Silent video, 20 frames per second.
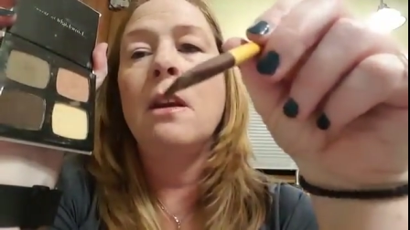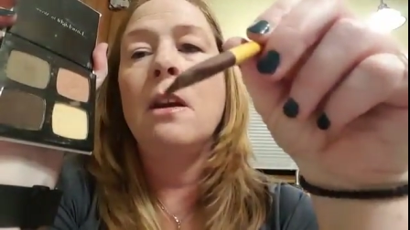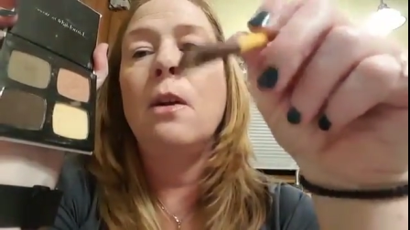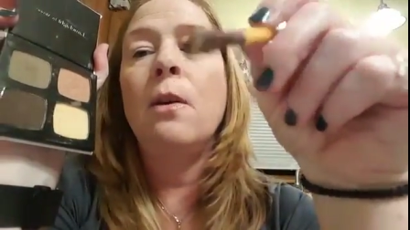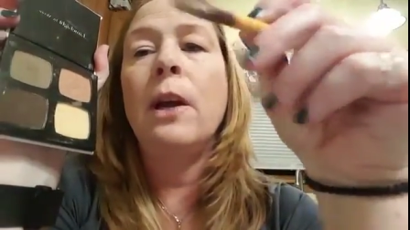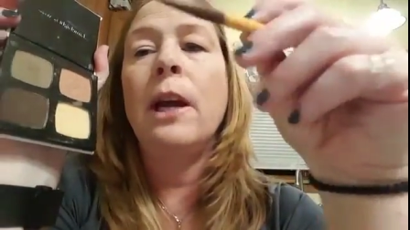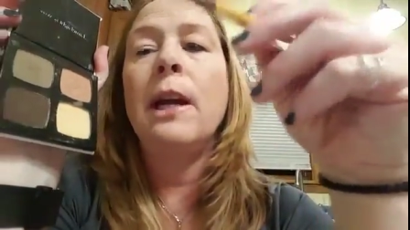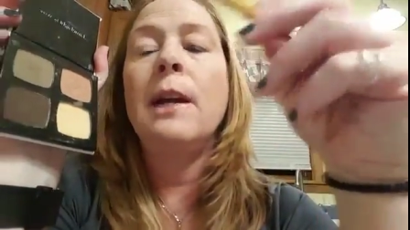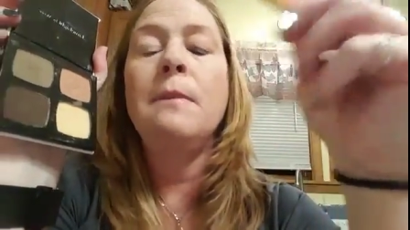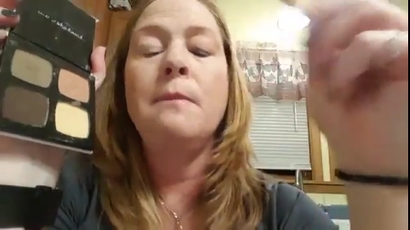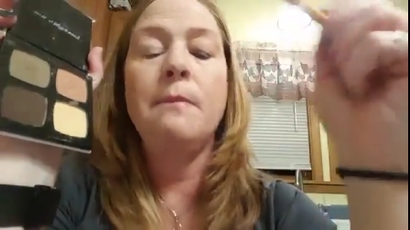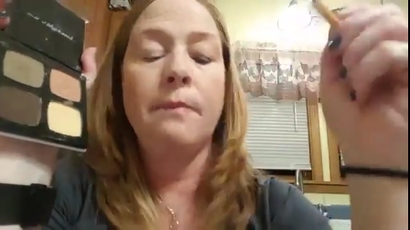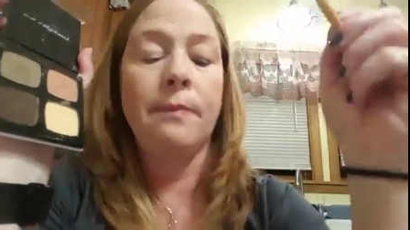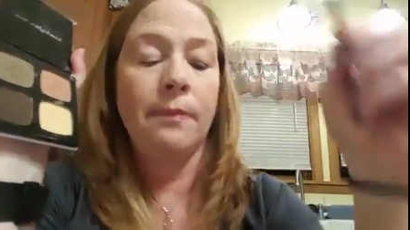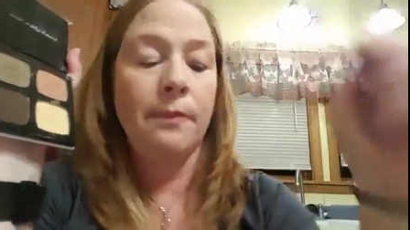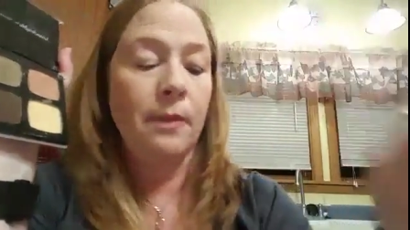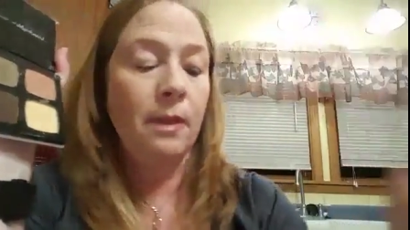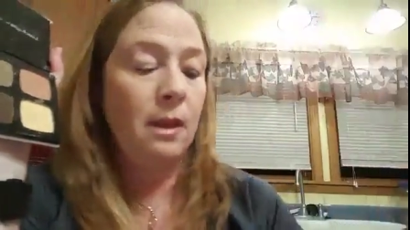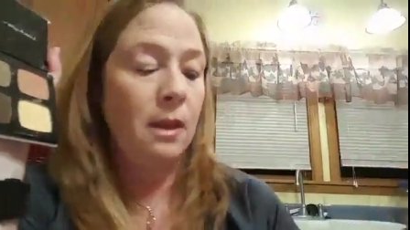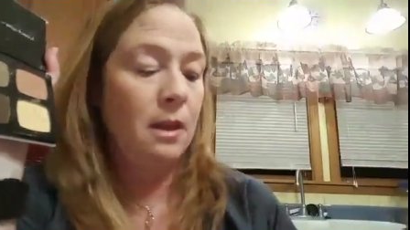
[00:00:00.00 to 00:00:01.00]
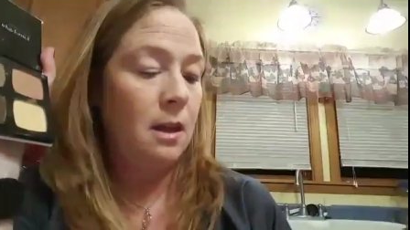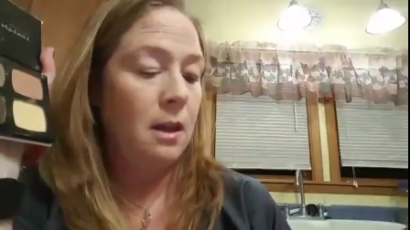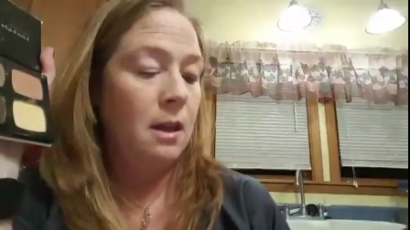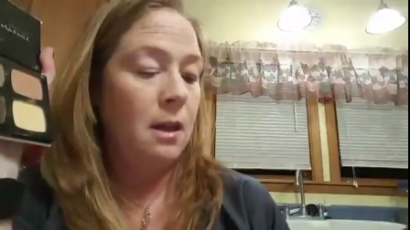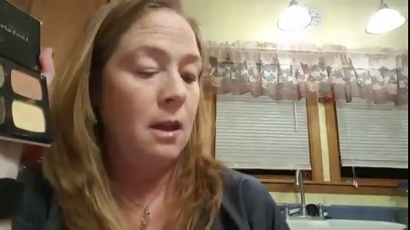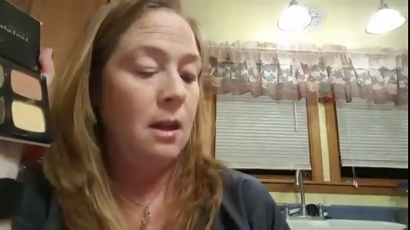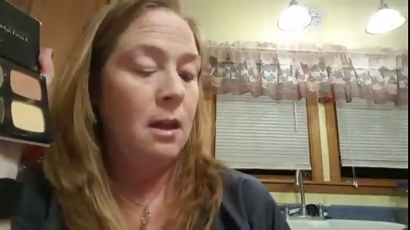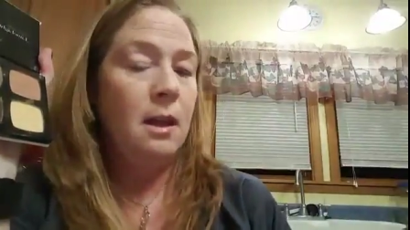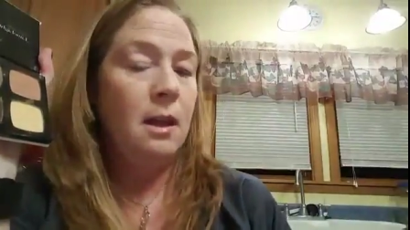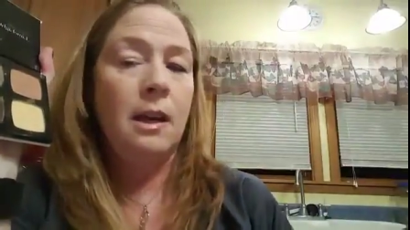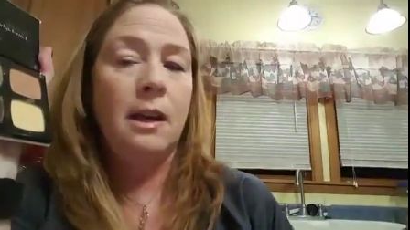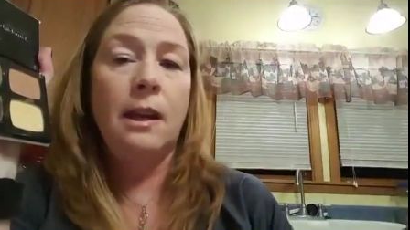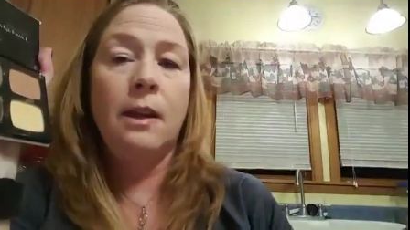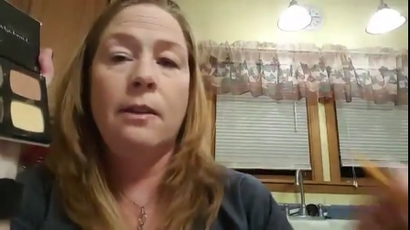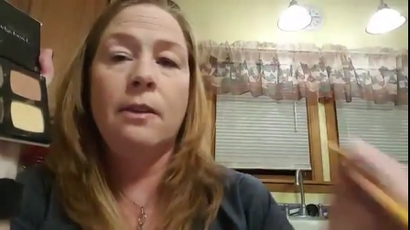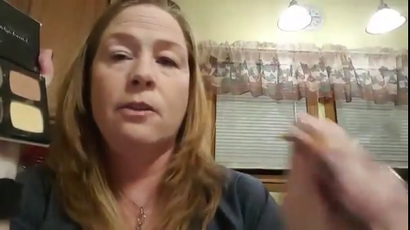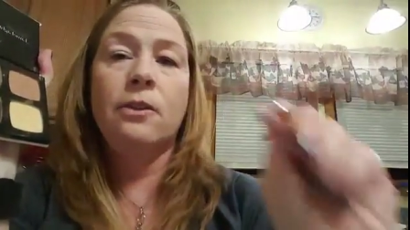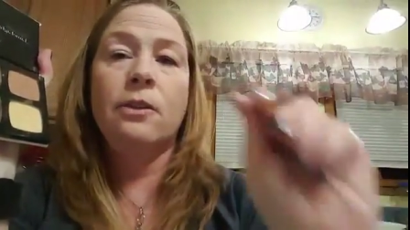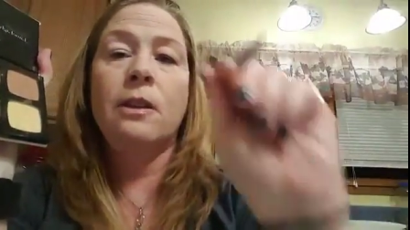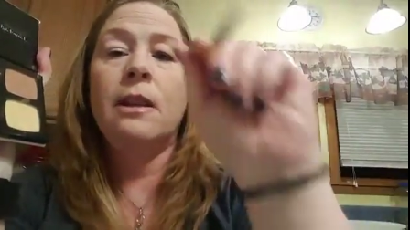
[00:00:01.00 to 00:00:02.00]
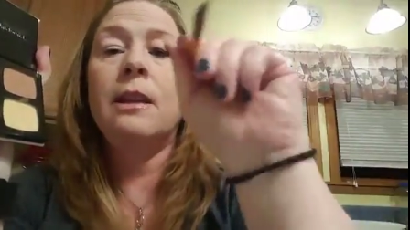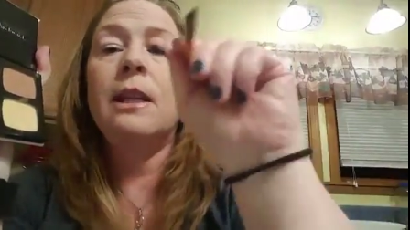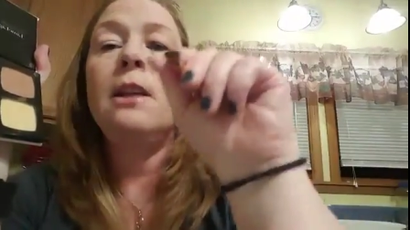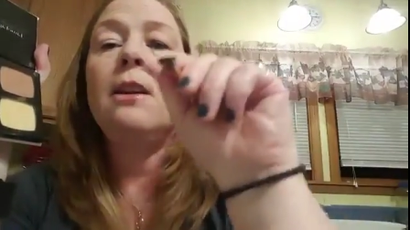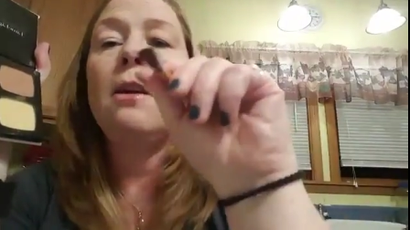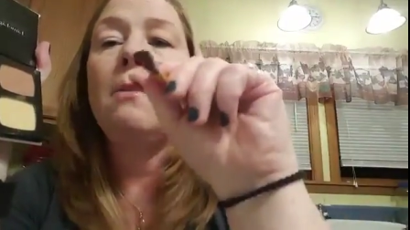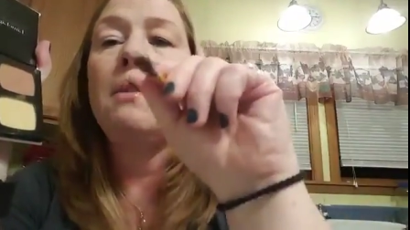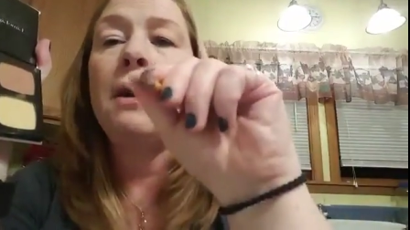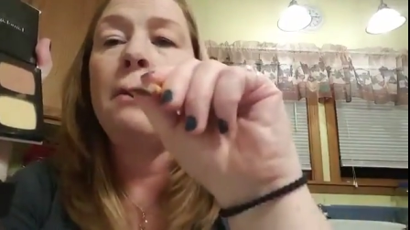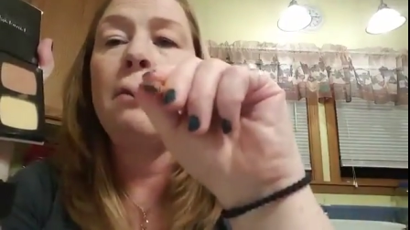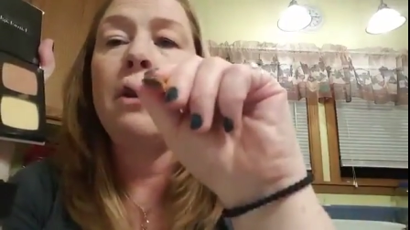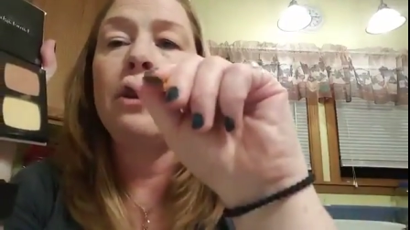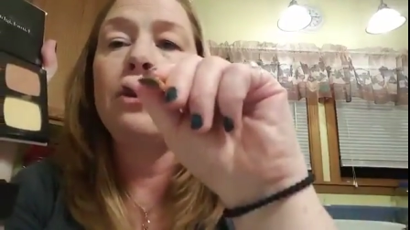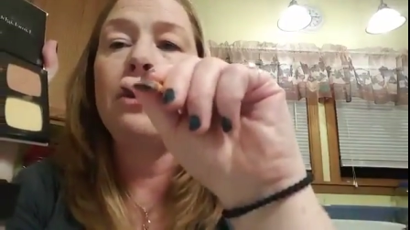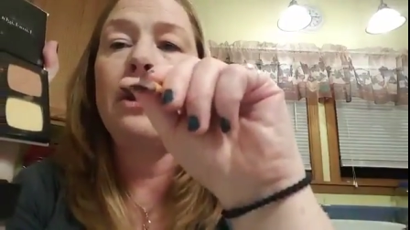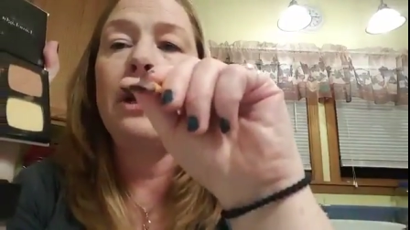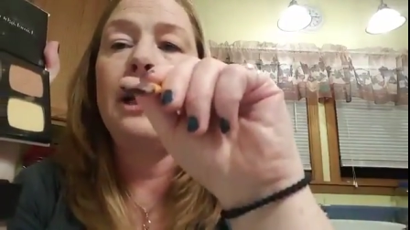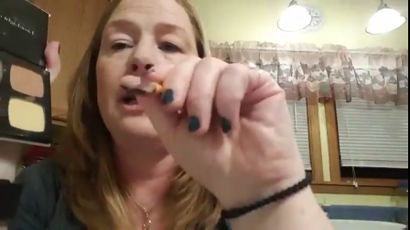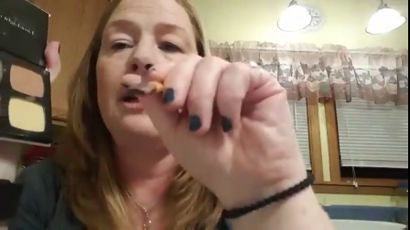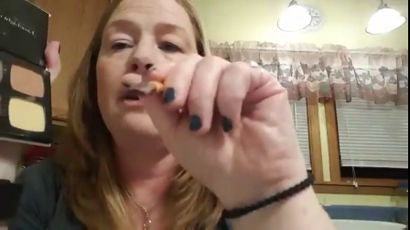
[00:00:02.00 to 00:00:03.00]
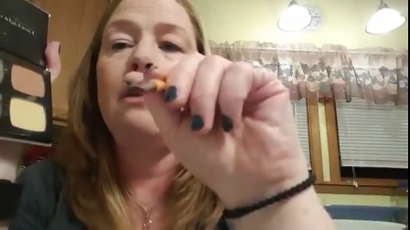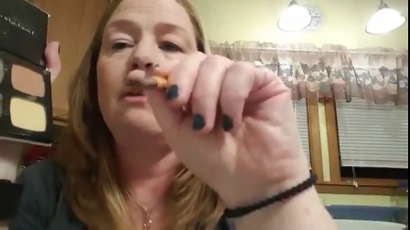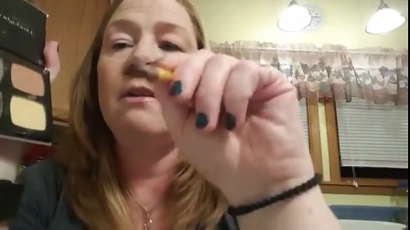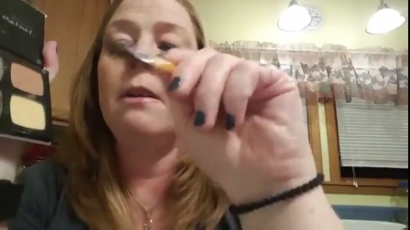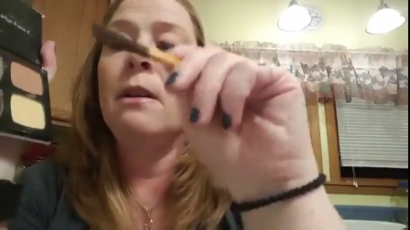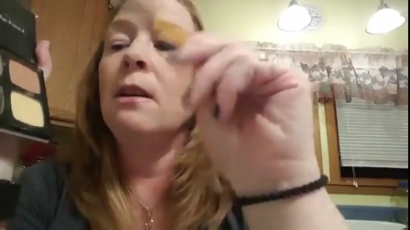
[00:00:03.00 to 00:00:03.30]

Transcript: Okay, now there's nothing on my brush right now,